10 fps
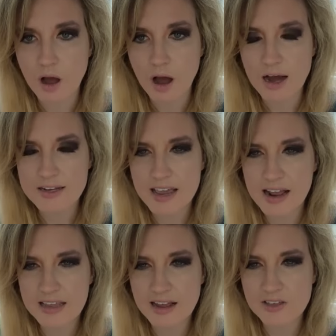Ah, uh,
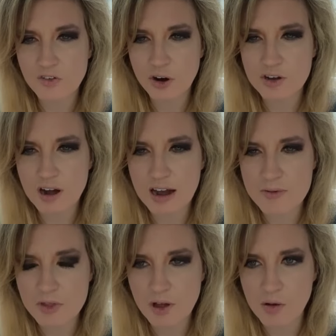Danny, that's very
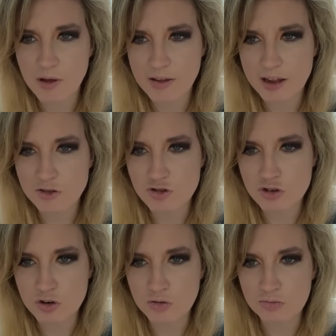kind with all the, uh, that's
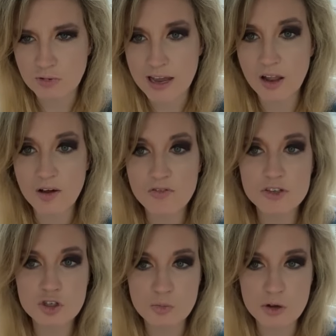true. I love
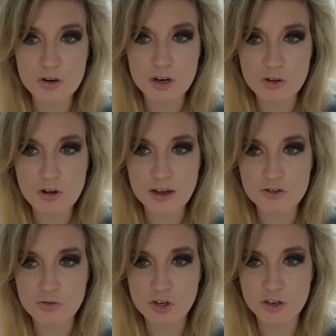this community. You
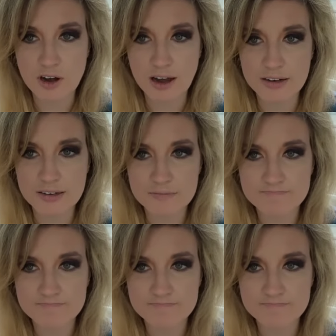guys are really kind.